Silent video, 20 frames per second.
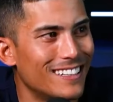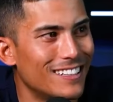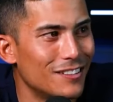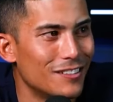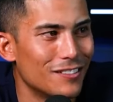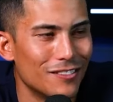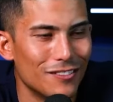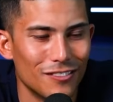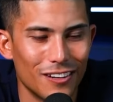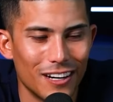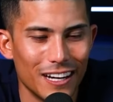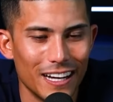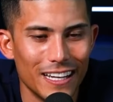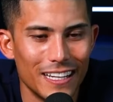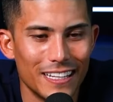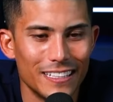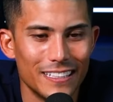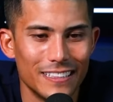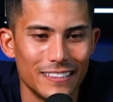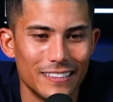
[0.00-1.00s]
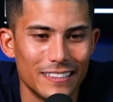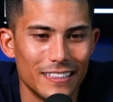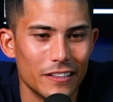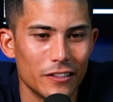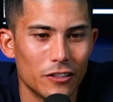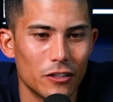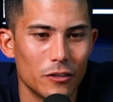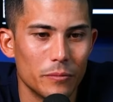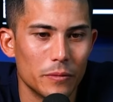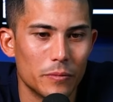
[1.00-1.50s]
Exactly. Right? Then
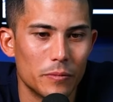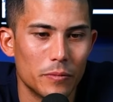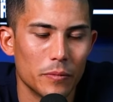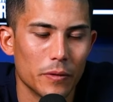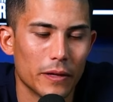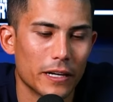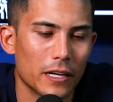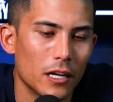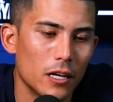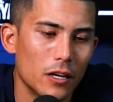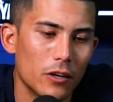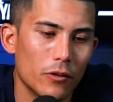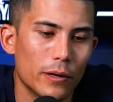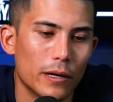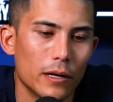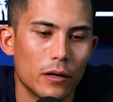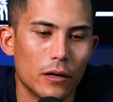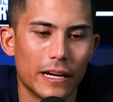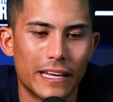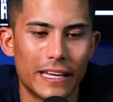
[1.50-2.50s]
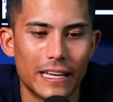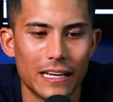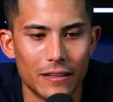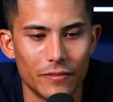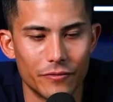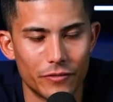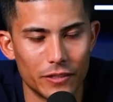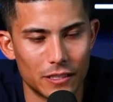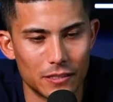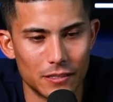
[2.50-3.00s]
there'll be people like, "Oh, well, I
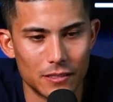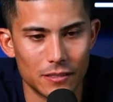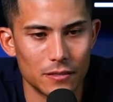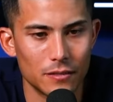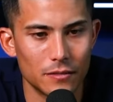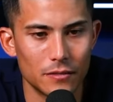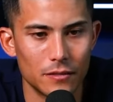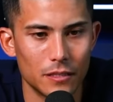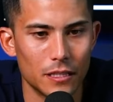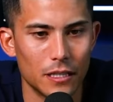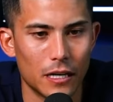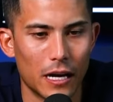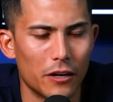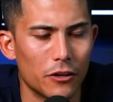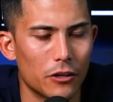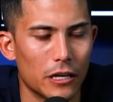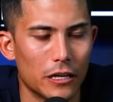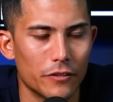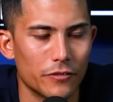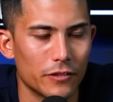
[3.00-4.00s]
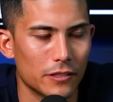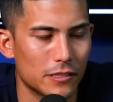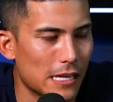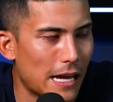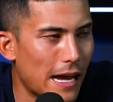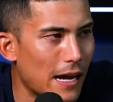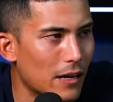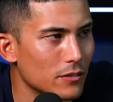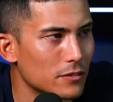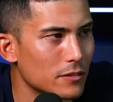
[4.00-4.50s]
can't fix, you know, I don't know how to fix a
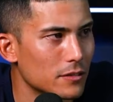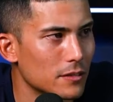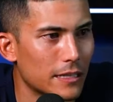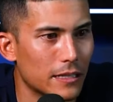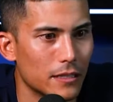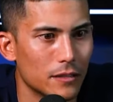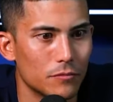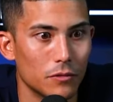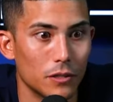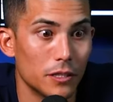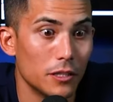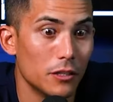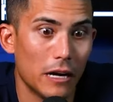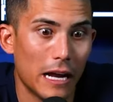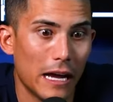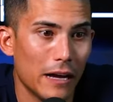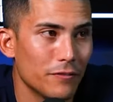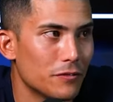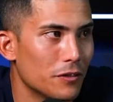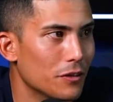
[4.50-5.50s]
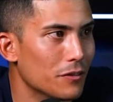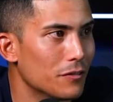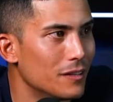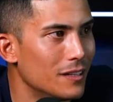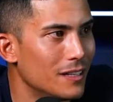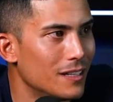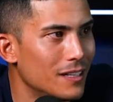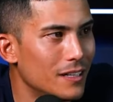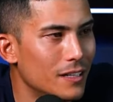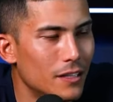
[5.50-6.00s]
house." Like, mm-hmm. "Well, you don't have to."
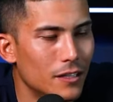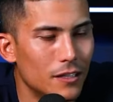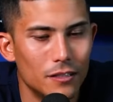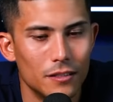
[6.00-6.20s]
Mm-hmm.